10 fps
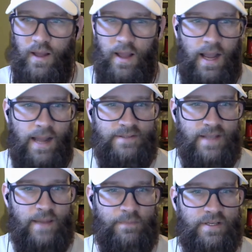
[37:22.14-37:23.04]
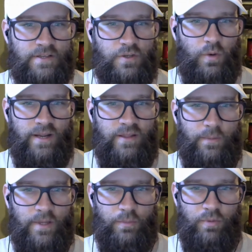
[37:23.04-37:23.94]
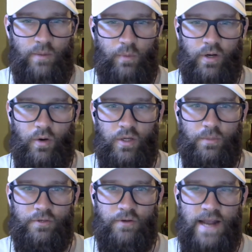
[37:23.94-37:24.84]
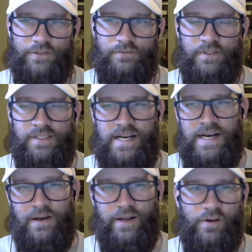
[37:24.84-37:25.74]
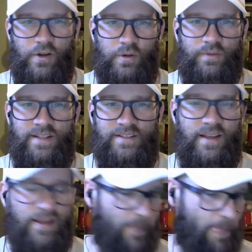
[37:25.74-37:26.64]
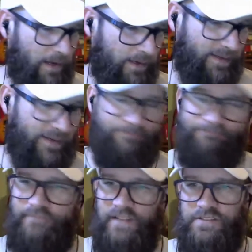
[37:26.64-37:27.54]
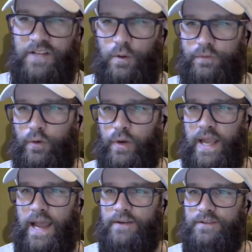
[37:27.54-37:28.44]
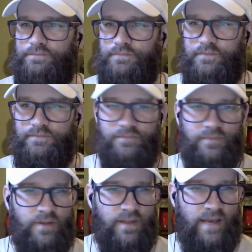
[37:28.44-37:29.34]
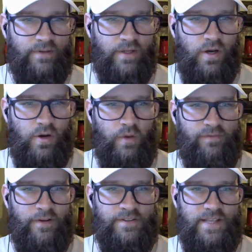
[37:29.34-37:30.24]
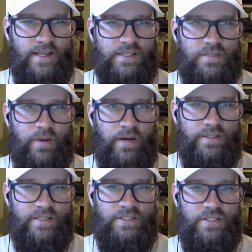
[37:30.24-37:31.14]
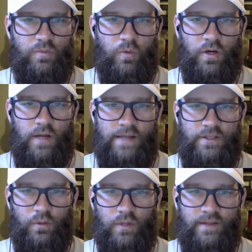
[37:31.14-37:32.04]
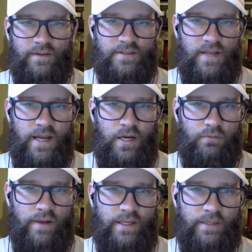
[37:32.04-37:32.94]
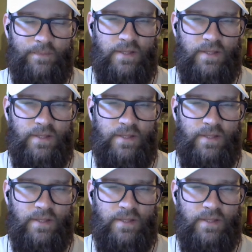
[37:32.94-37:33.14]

Hides M, he doesn't know anything about the Prem. We are going to be trash. I don't know. Let's not overreact. Kevin Coe, if Fonseca is Paratici's work, I don't like this guy already.